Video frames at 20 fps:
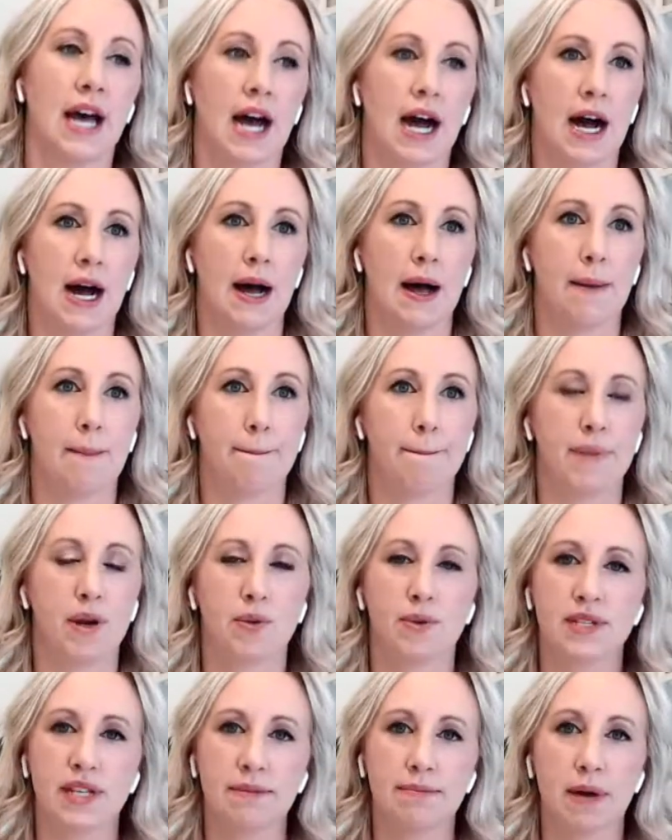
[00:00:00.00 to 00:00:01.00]
But it
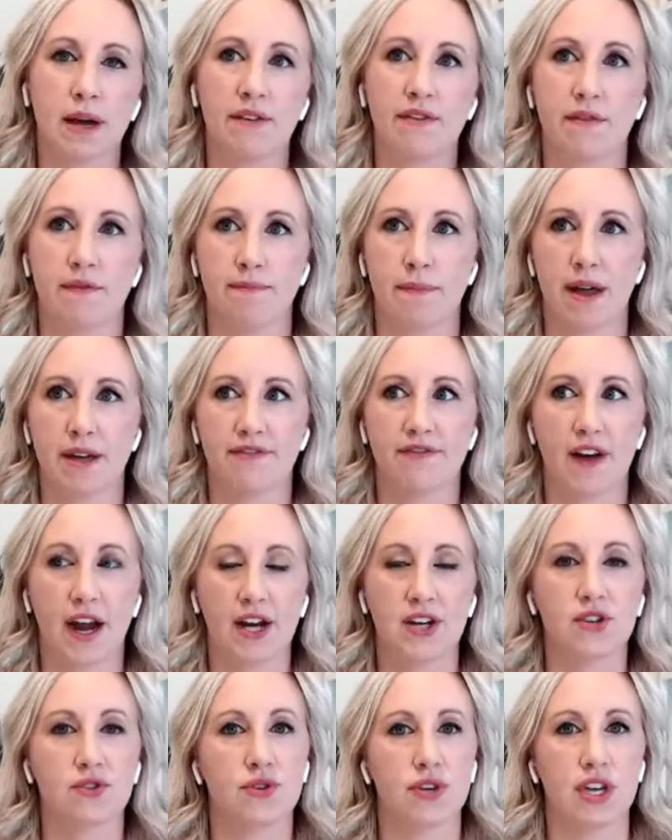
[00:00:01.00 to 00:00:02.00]
was in my
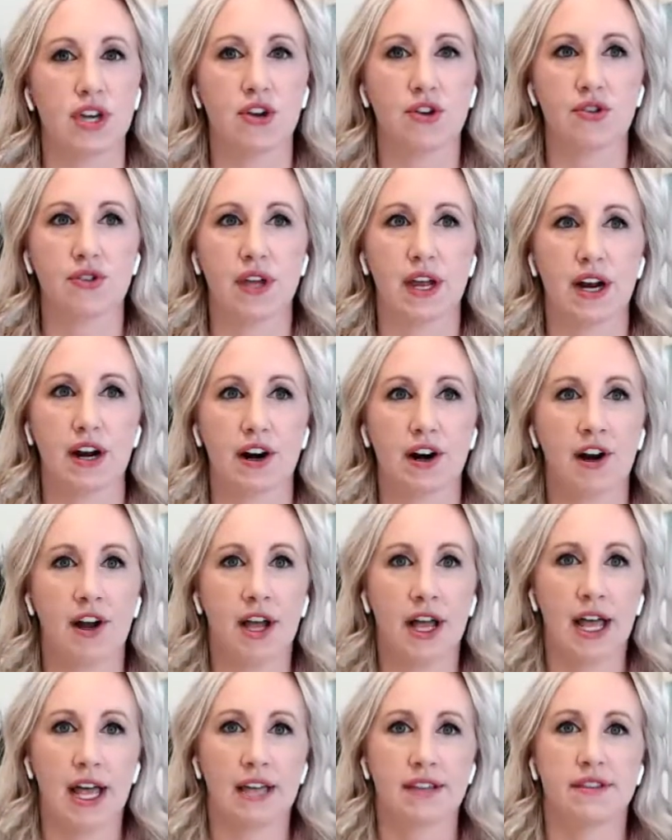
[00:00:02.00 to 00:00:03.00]
final year there
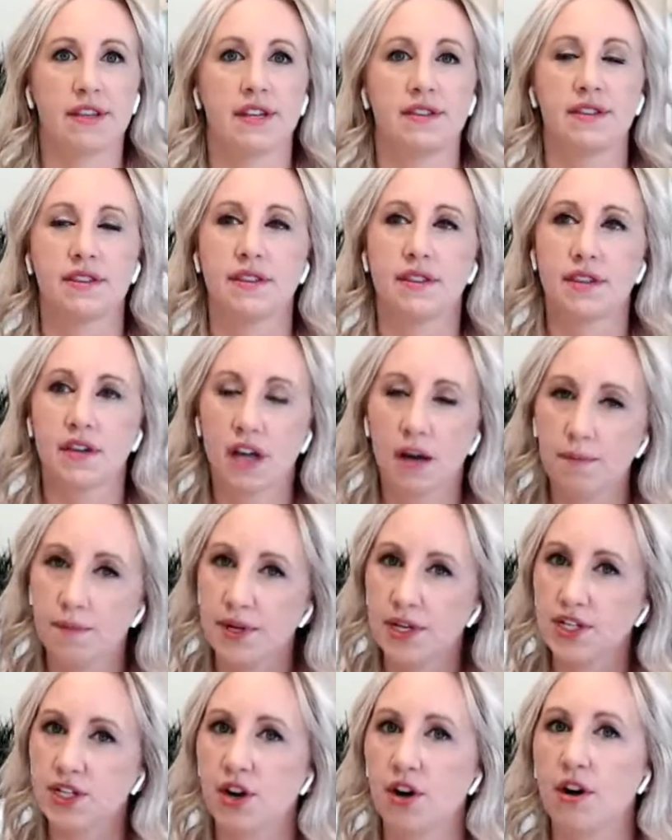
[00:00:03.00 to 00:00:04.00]
that the
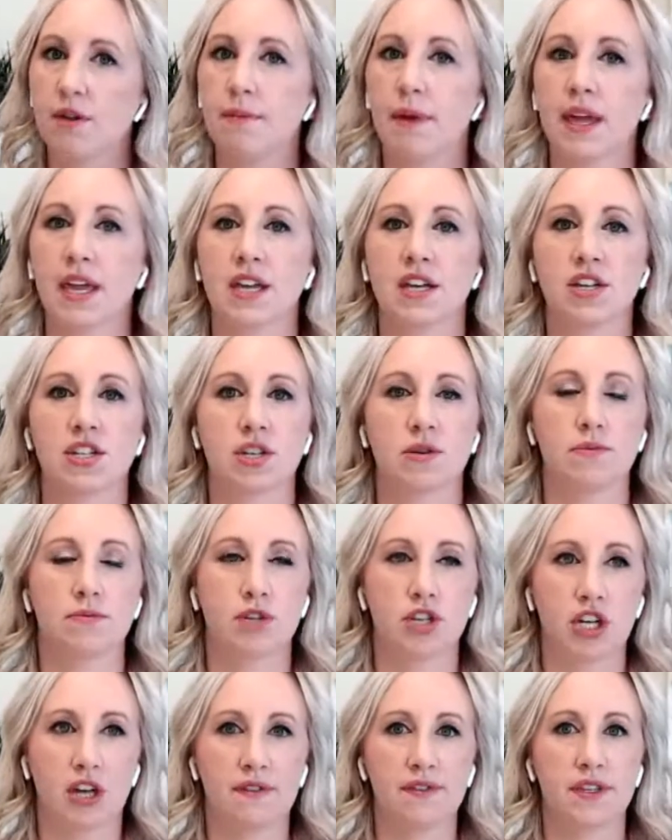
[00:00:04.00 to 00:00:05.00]
company started making some
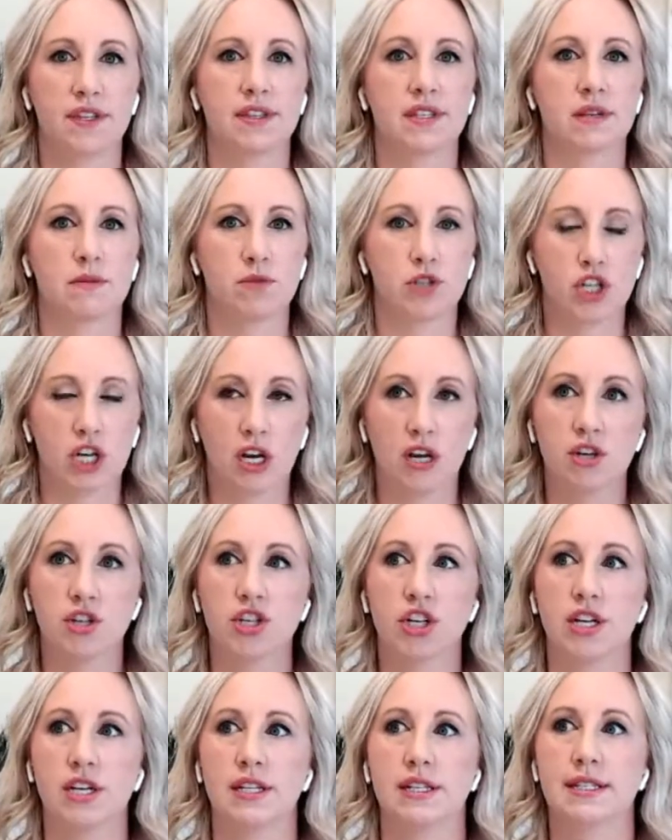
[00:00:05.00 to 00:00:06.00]
shifts and some
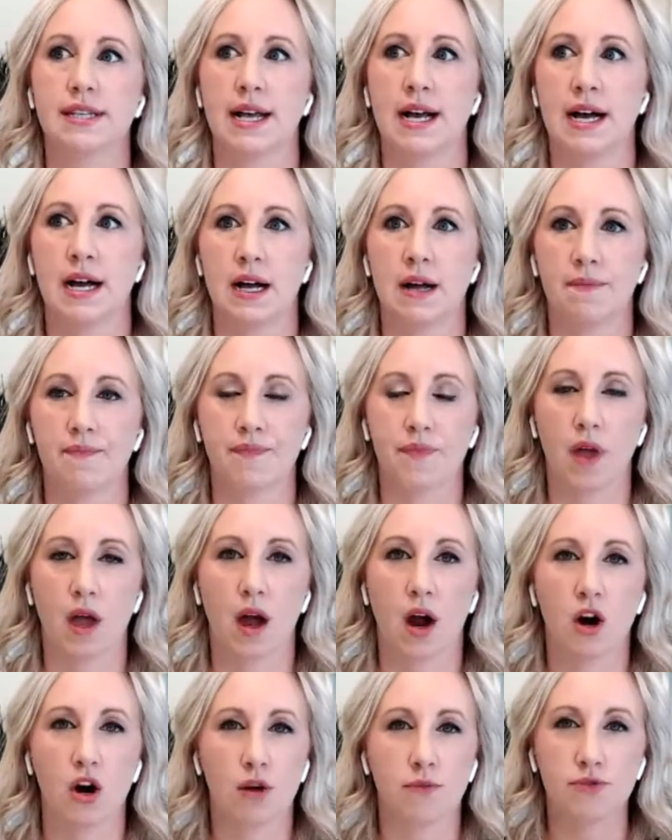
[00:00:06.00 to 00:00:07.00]
changes.
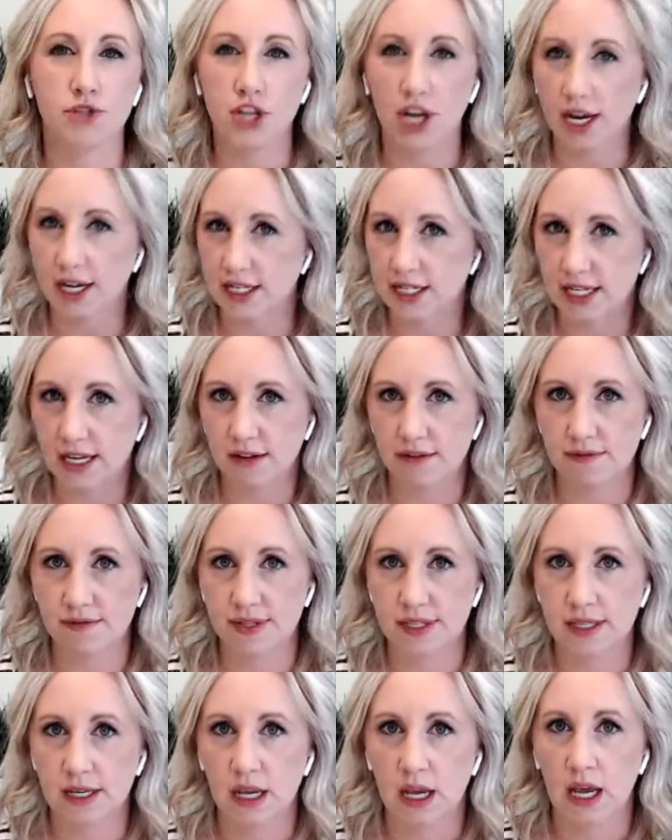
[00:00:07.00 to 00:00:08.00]
Our
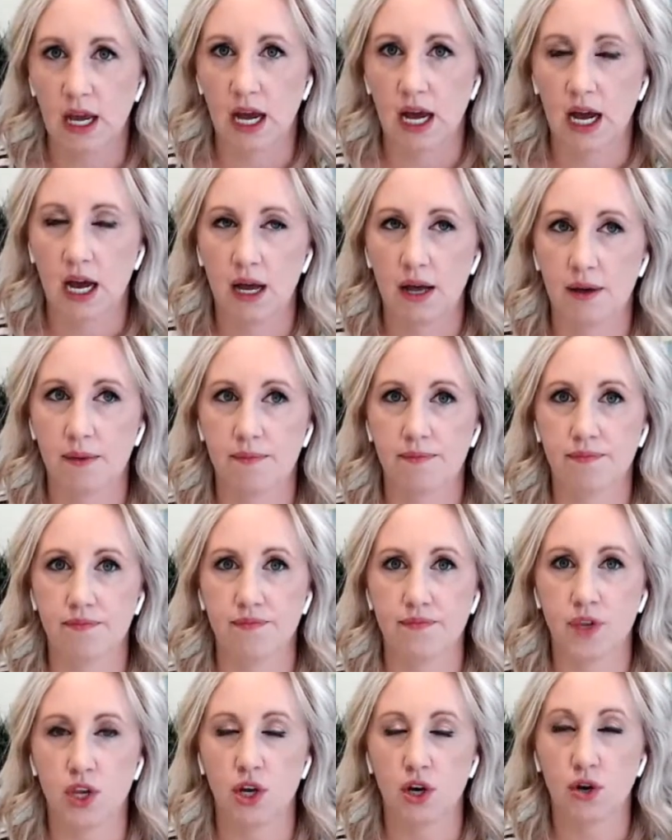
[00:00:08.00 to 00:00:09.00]
objectives,
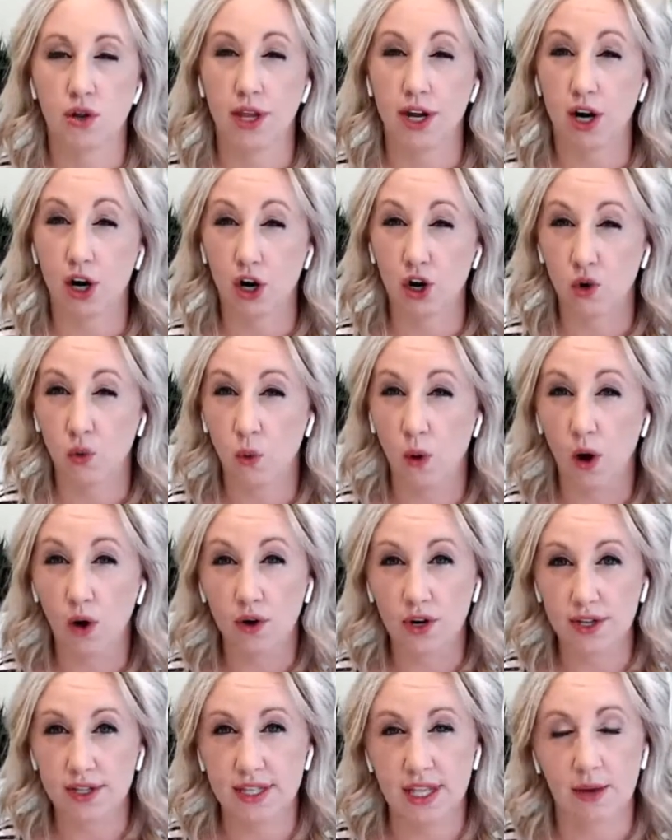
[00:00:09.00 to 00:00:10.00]
like our
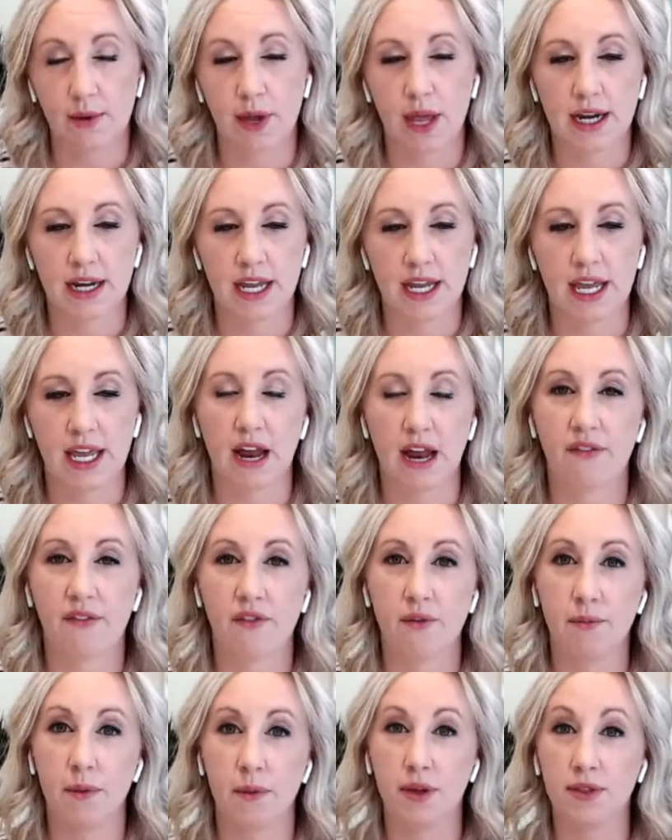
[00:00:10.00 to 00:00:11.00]
quotas that we had to hit
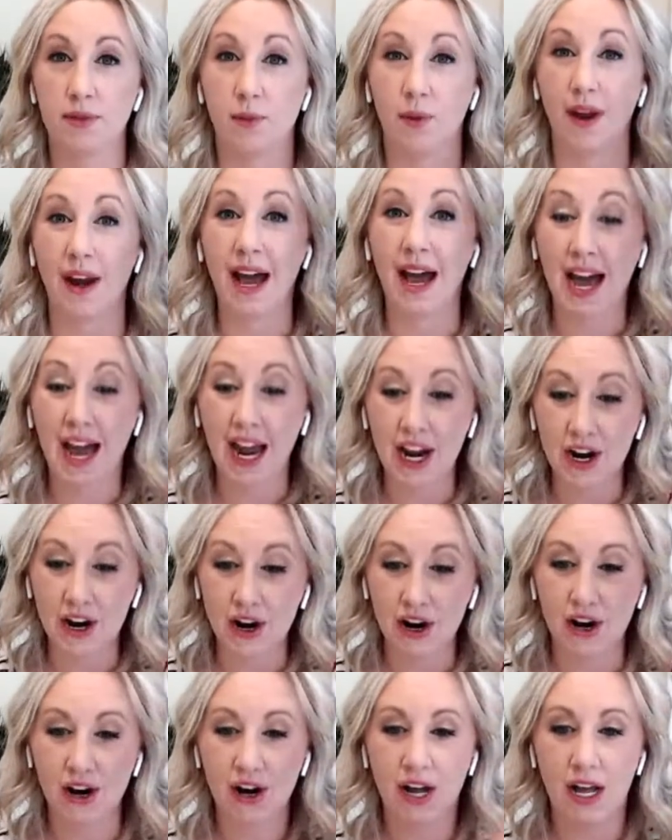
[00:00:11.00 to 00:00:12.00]
every month went
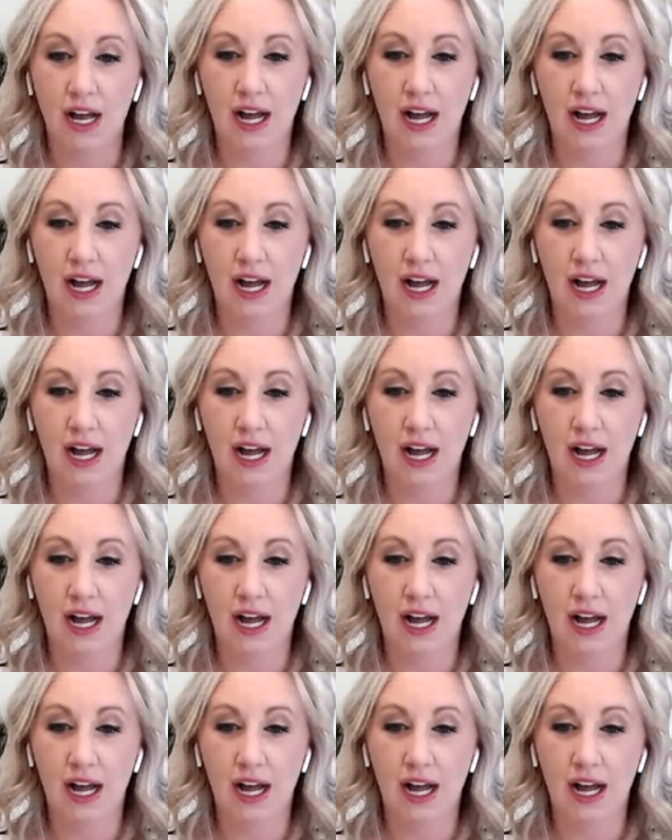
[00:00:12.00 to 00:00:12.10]
higher.